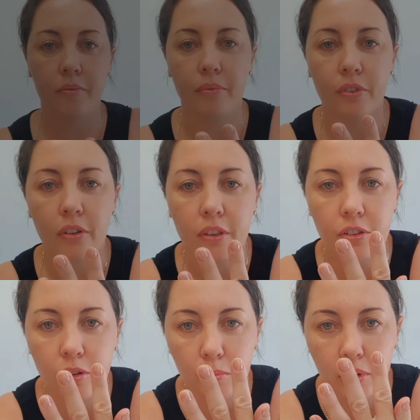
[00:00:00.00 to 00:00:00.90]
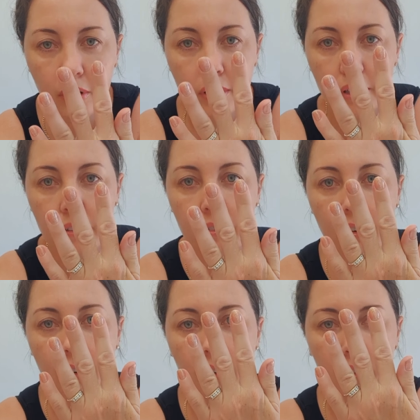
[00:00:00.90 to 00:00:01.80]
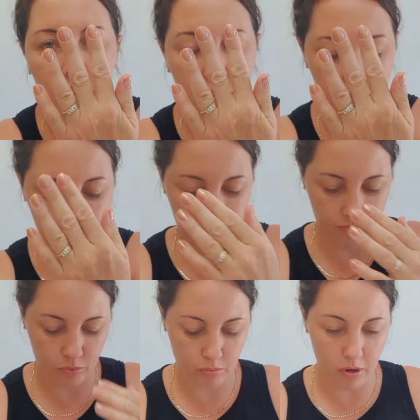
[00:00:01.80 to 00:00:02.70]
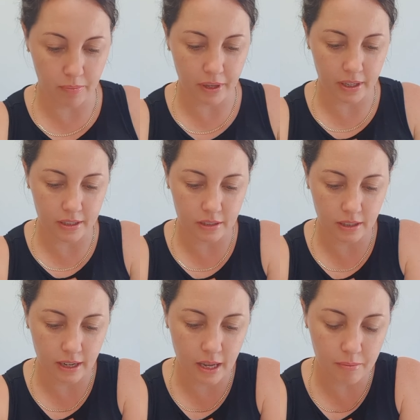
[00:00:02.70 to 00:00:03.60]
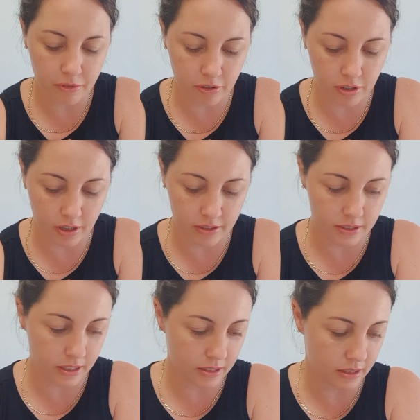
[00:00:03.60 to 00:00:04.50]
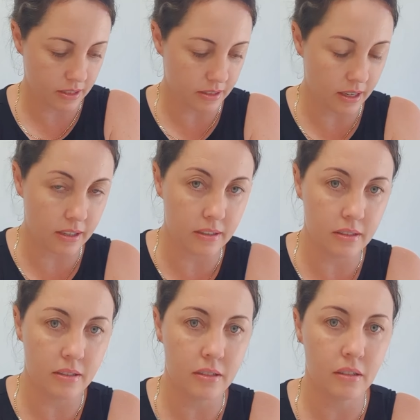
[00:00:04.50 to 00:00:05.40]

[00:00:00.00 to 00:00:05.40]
so the top coat is on. We'll pop that into the lamp for another 60 seconds.